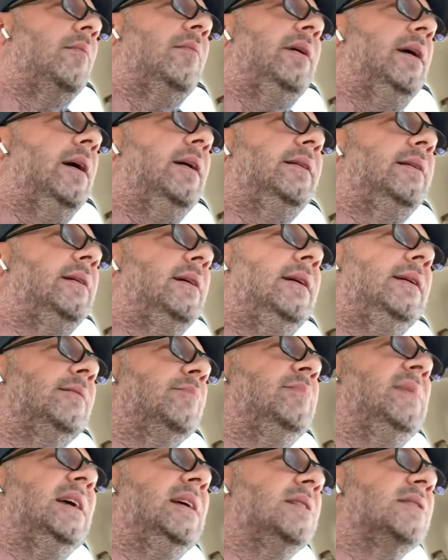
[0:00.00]
it
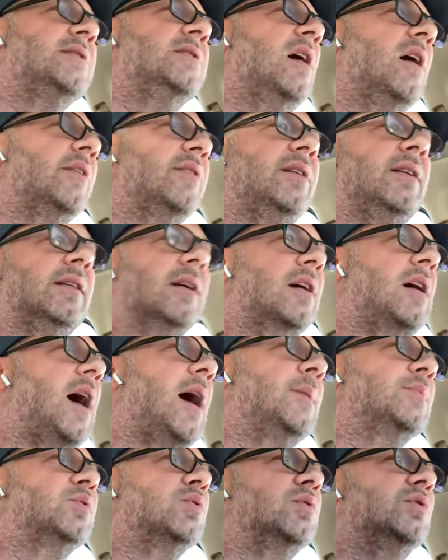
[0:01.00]
means nothing. The
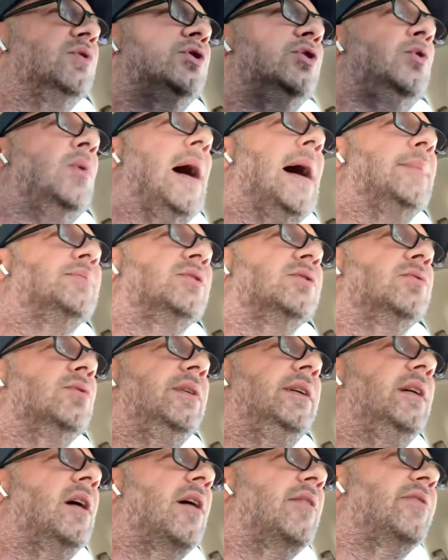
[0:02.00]
cops will do
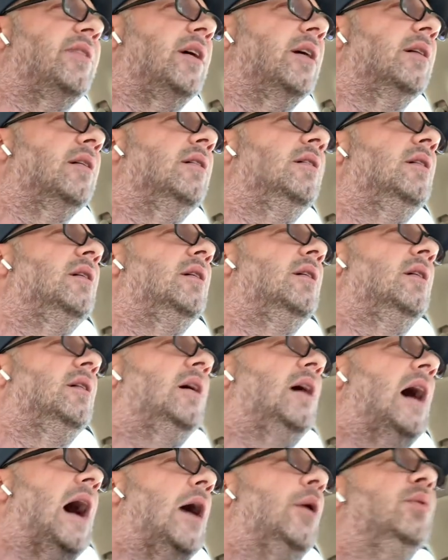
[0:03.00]
absolutely nothing.
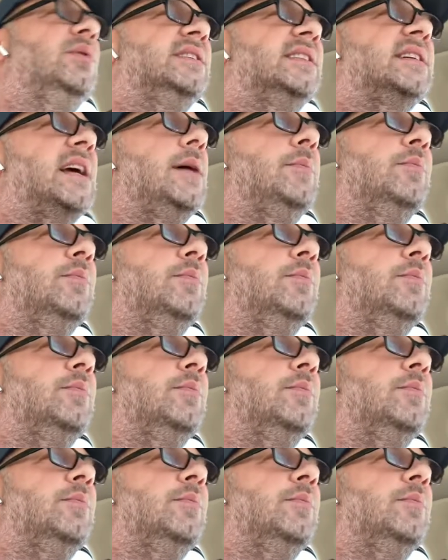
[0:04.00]
I would say